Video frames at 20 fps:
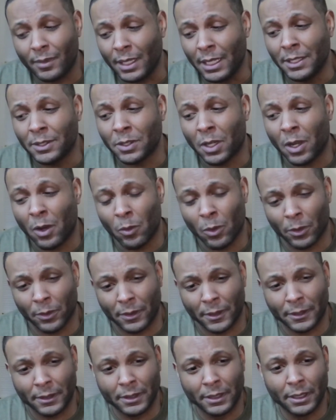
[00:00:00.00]
It's all worth
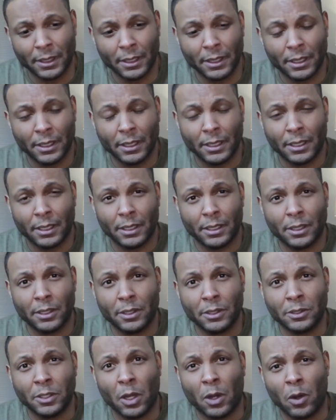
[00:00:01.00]
it.
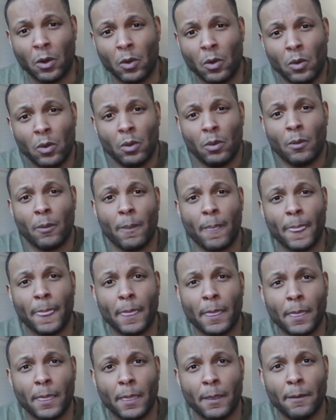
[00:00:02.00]
So,
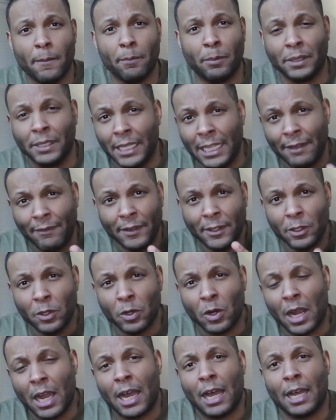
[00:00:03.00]
believing
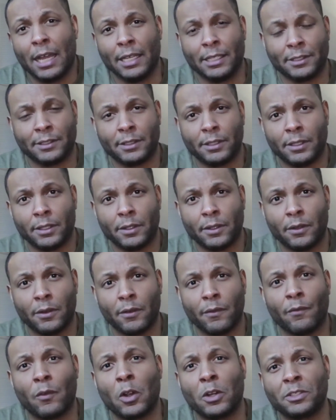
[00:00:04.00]
your eyes
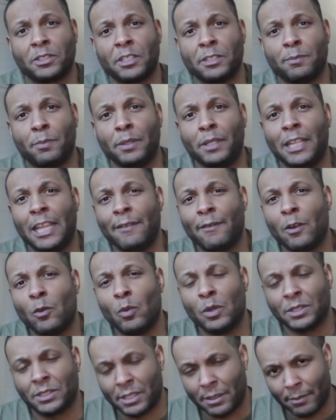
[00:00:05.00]
versus believing
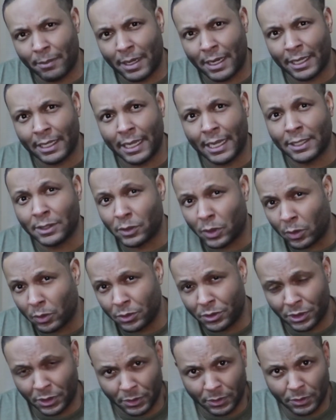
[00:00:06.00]
what somebody has
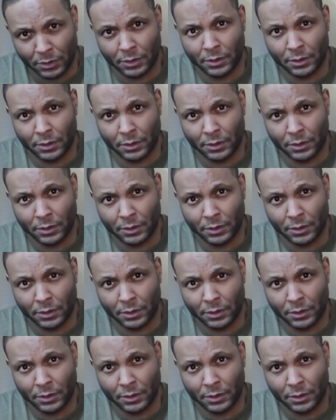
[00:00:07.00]
told you.